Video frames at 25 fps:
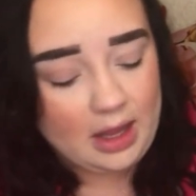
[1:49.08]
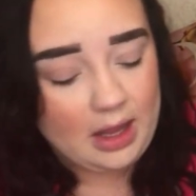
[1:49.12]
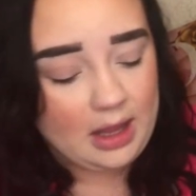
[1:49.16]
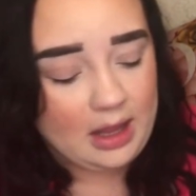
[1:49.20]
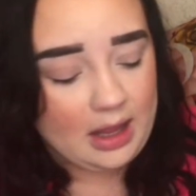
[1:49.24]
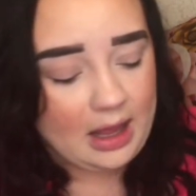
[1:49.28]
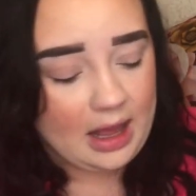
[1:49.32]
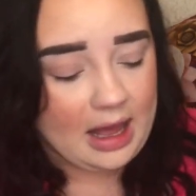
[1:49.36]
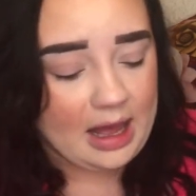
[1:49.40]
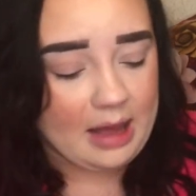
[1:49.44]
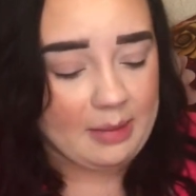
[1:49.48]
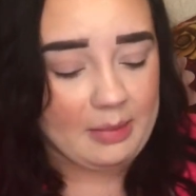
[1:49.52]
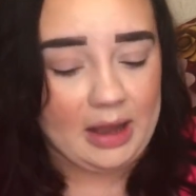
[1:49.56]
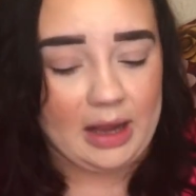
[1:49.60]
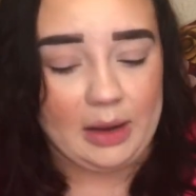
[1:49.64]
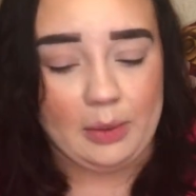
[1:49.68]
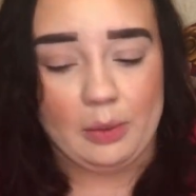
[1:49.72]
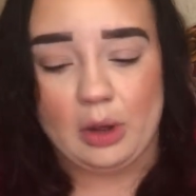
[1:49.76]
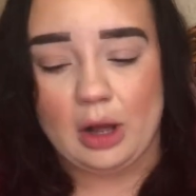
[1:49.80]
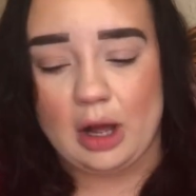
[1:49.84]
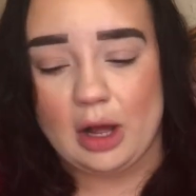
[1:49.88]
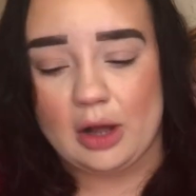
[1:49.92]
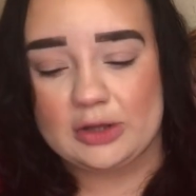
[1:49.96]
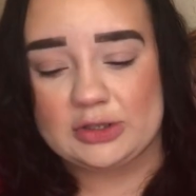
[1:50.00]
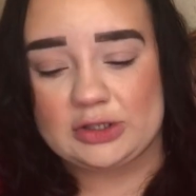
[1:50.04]
I will
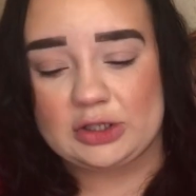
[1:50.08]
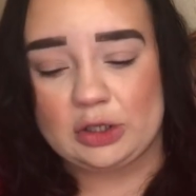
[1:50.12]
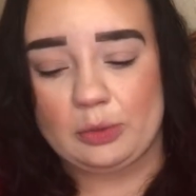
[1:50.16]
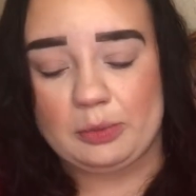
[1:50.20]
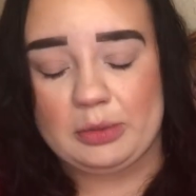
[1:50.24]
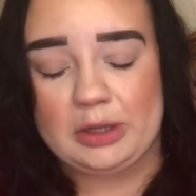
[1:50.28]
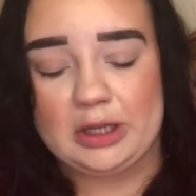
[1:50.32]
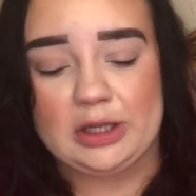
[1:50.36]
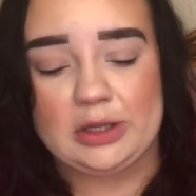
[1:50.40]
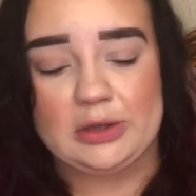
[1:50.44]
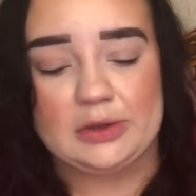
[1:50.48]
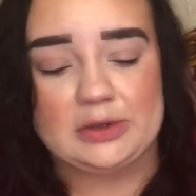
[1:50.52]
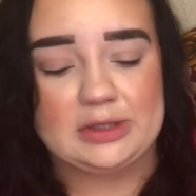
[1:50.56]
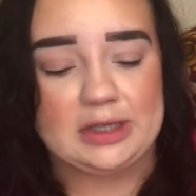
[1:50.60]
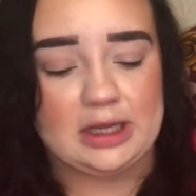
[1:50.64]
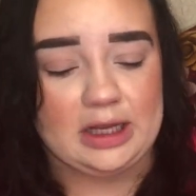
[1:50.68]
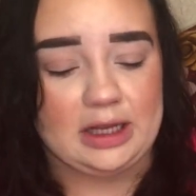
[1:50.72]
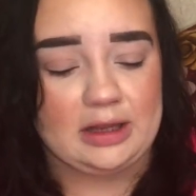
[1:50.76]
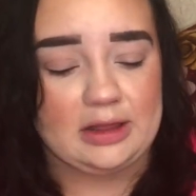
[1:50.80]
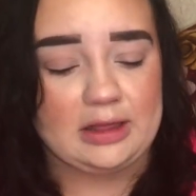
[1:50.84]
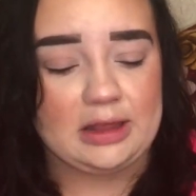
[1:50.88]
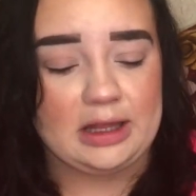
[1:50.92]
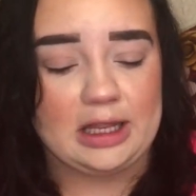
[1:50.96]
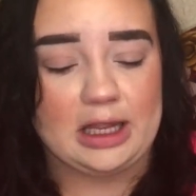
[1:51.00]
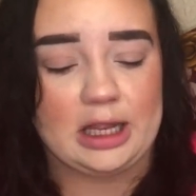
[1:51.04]
also be
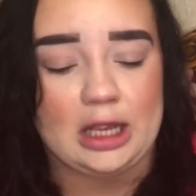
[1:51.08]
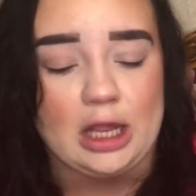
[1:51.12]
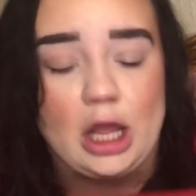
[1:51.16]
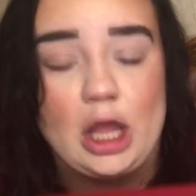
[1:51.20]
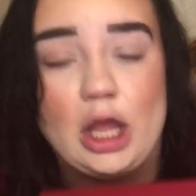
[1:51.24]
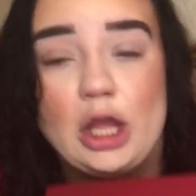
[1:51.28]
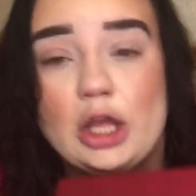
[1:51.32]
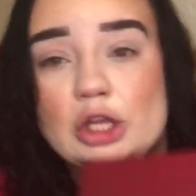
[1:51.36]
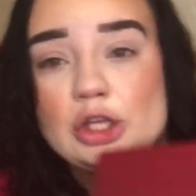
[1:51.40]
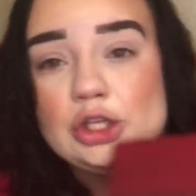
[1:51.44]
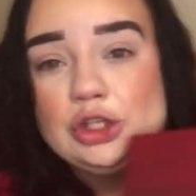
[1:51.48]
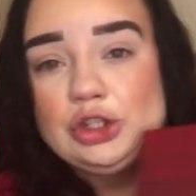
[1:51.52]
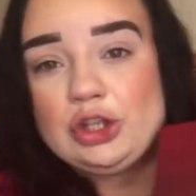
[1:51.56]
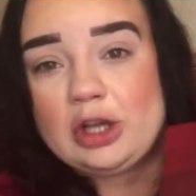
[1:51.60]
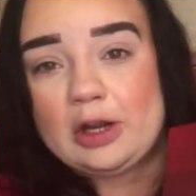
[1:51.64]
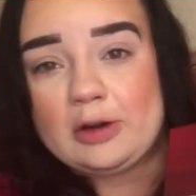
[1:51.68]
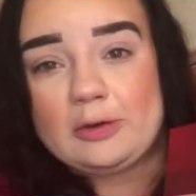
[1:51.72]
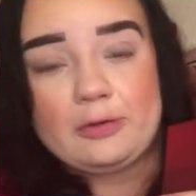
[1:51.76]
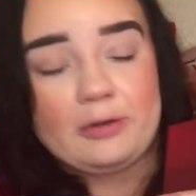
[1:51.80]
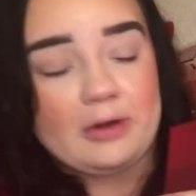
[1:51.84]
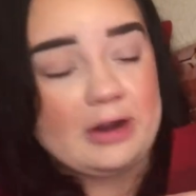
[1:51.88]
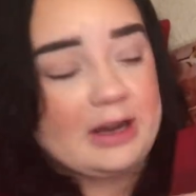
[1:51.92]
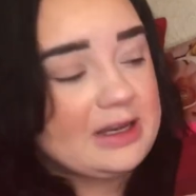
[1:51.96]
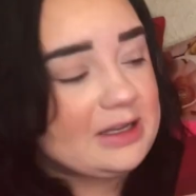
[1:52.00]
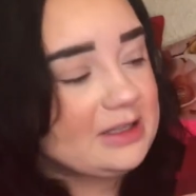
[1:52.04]
using the
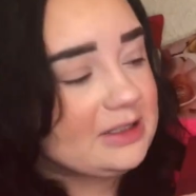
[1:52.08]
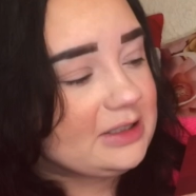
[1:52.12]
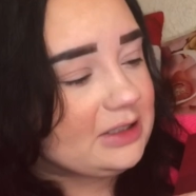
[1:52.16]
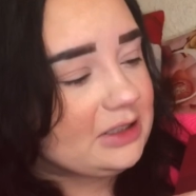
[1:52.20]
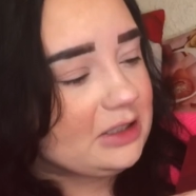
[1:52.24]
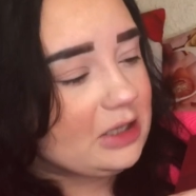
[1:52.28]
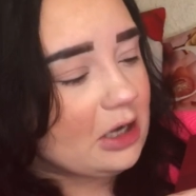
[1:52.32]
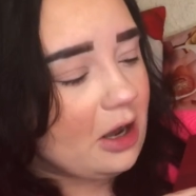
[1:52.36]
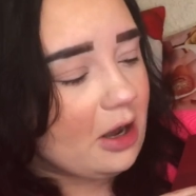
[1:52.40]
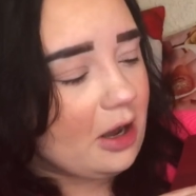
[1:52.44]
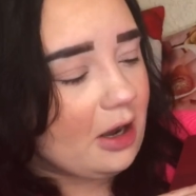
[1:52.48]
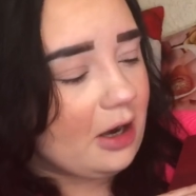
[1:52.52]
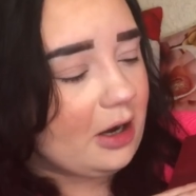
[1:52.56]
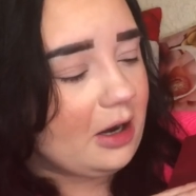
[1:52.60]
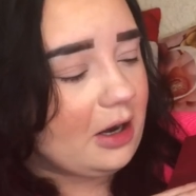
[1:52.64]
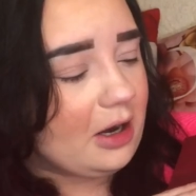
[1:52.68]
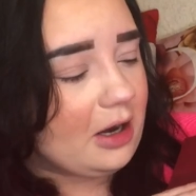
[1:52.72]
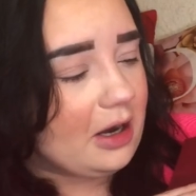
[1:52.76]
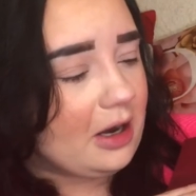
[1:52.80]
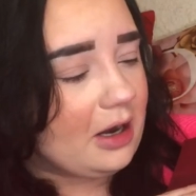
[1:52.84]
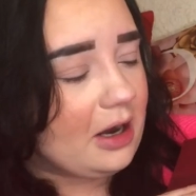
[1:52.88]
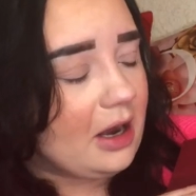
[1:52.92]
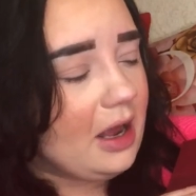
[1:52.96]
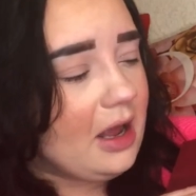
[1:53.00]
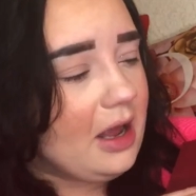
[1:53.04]
Jeffree
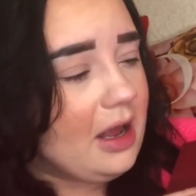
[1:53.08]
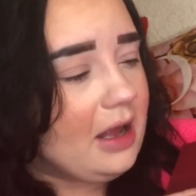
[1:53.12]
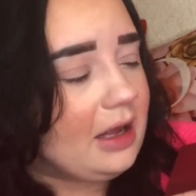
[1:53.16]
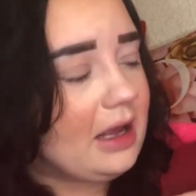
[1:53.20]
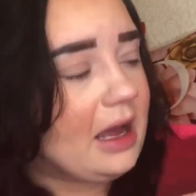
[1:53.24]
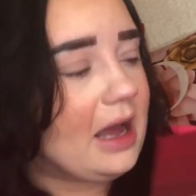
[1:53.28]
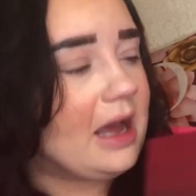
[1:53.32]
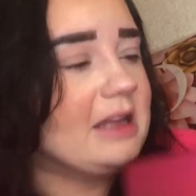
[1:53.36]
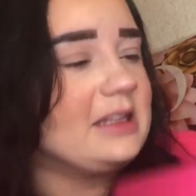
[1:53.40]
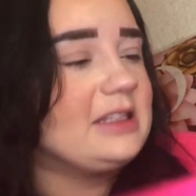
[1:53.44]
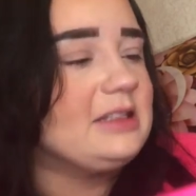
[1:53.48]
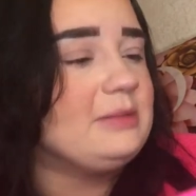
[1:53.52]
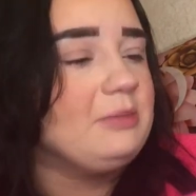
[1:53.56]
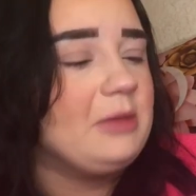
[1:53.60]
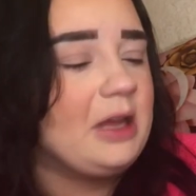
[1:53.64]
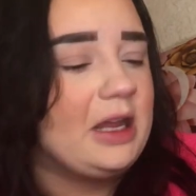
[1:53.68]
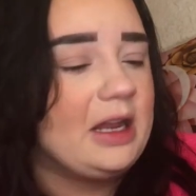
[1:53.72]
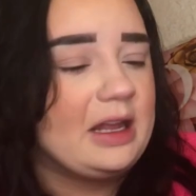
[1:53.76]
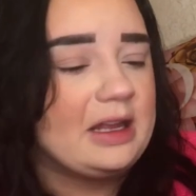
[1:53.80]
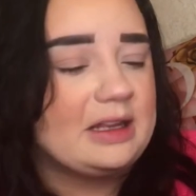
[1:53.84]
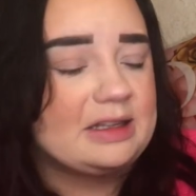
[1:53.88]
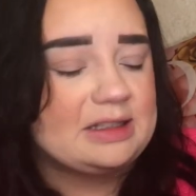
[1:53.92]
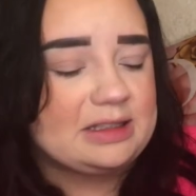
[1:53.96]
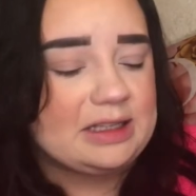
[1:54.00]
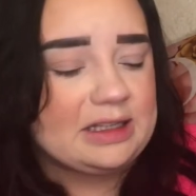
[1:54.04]
Star
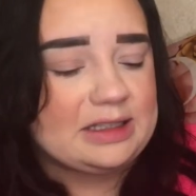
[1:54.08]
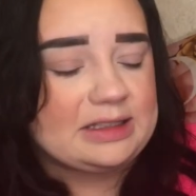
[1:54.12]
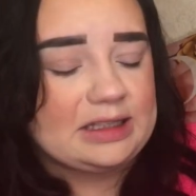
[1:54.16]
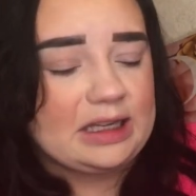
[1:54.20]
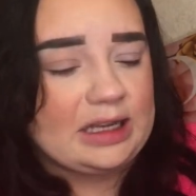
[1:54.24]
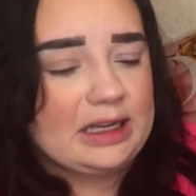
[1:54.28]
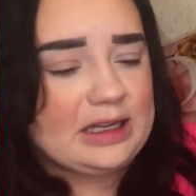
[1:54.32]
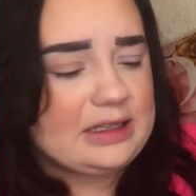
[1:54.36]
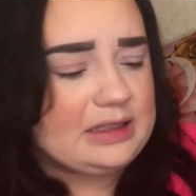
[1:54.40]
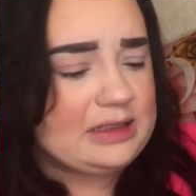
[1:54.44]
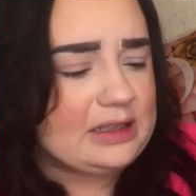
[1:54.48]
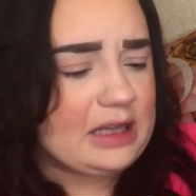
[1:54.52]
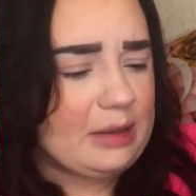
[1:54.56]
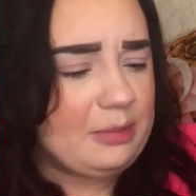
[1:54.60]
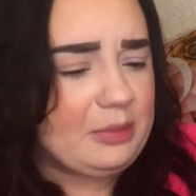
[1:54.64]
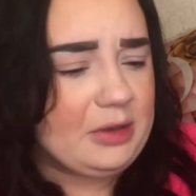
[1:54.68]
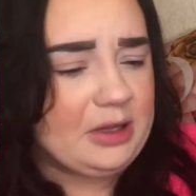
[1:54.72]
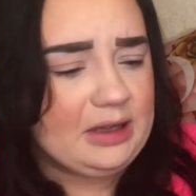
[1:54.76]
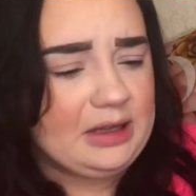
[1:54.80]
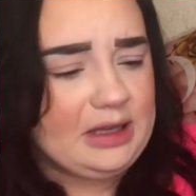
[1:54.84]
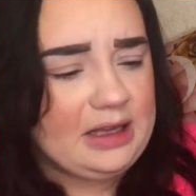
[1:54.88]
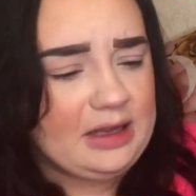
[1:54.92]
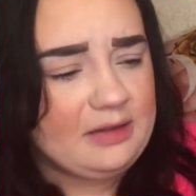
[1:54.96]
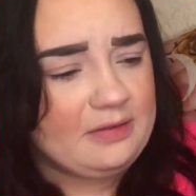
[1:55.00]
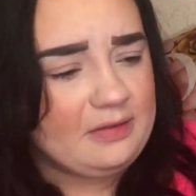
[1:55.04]
Cosmetics. This is, I
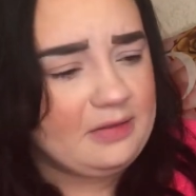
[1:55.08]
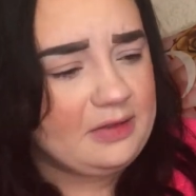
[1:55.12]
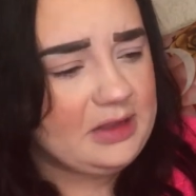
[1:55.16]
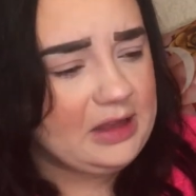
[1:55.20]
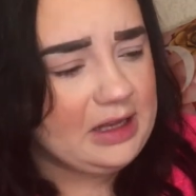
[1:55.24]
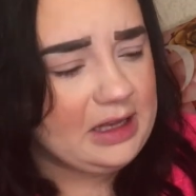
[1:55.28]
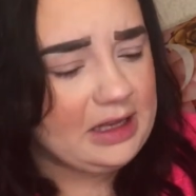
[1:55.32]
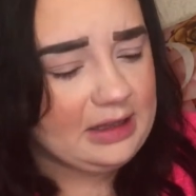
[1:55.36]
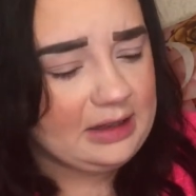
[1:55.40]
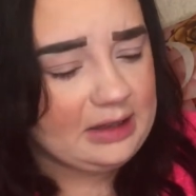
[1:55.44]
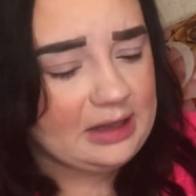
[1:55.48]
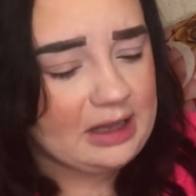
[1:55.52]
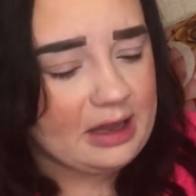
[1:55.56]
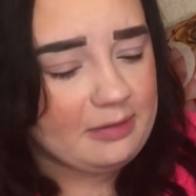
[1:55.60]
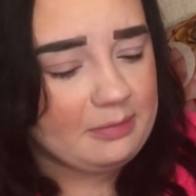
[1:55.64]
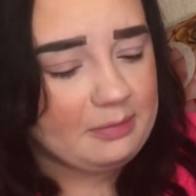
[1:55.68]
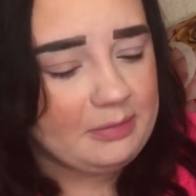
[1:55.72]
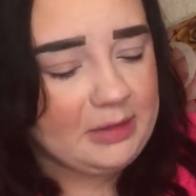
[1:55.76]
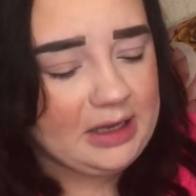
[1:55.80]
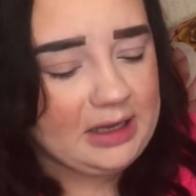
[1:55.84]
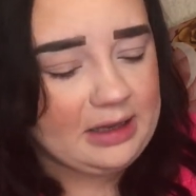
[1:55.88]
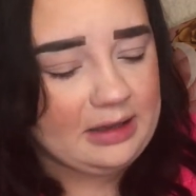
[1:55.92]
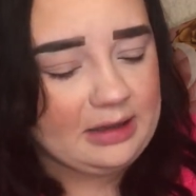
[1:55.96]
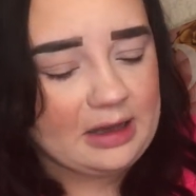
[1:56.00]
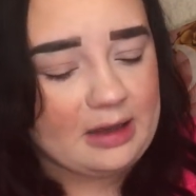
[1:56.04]
believe, the Love
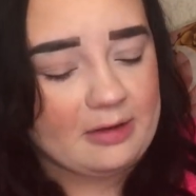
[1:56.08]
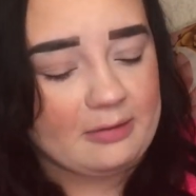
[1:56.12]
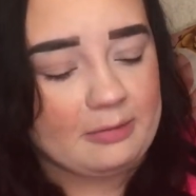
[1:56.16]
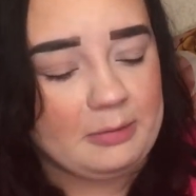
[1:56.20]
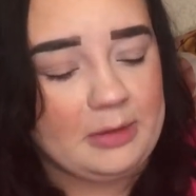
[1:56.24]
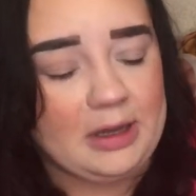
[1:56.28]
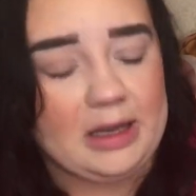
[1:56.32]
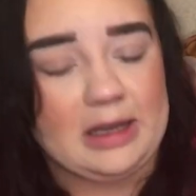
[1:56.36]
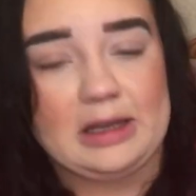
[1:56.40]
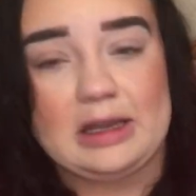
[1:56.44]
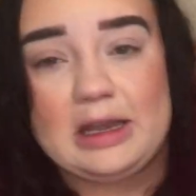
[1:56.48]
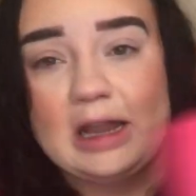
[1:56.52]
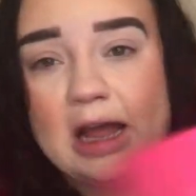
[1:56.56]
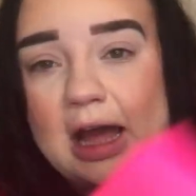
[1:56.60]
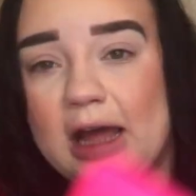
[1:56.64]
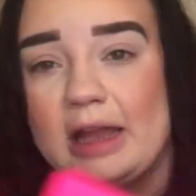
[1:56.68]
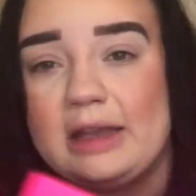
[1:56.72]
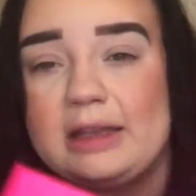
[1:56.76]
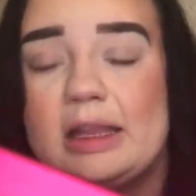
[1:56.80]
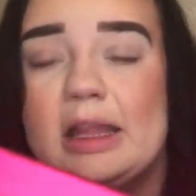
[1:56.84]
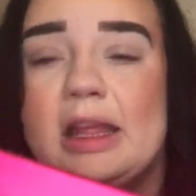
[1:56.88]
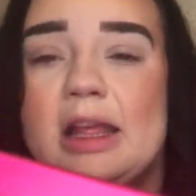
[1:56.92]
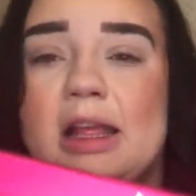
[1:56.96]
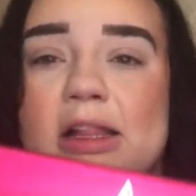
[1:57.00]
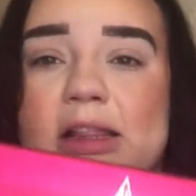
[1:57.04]
Me, Love Me Not
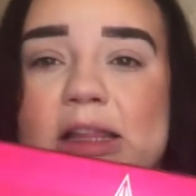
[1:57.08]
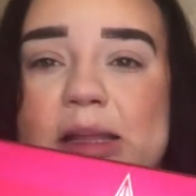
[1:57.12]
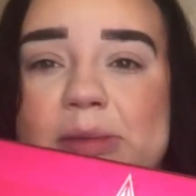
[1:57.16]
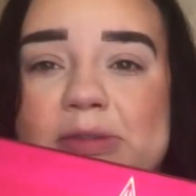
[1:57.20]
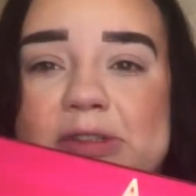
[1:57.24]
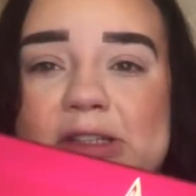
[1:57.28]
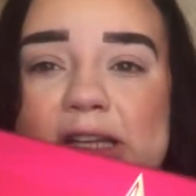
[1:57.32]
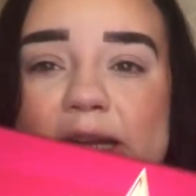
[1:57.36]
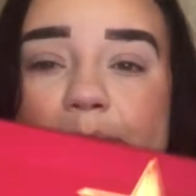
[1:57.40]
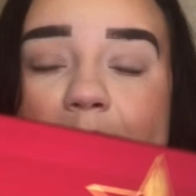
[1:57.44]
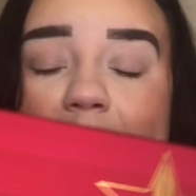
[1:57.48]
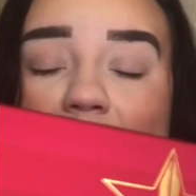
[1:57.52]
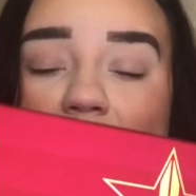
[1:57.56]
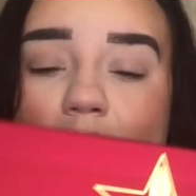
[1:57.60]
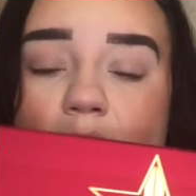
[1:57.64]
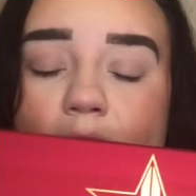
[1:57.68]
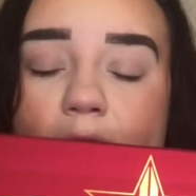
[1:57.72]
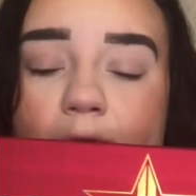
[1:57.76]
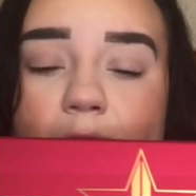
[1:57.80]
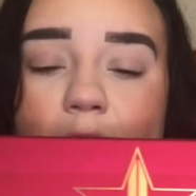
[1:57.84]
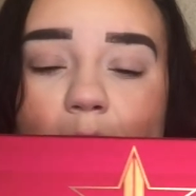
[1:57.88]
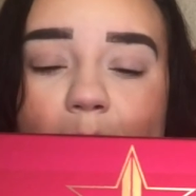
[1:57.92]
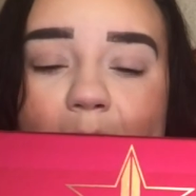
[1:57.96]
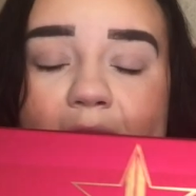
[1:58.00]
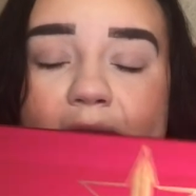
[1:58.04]
lipstick bundle
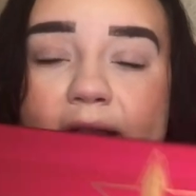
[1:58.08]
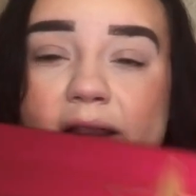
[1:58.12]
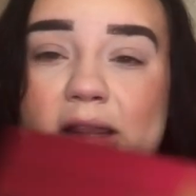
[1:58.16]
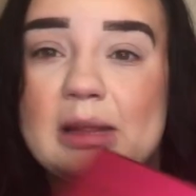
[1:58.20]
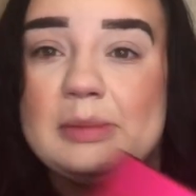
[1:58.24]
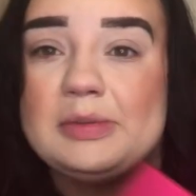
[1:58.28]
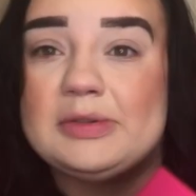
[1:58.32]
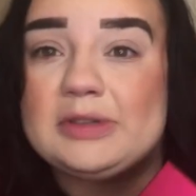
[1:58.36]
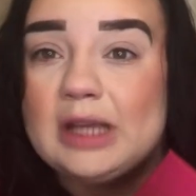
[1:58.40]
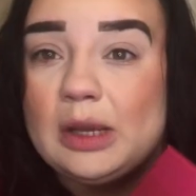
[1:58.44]
for my lips.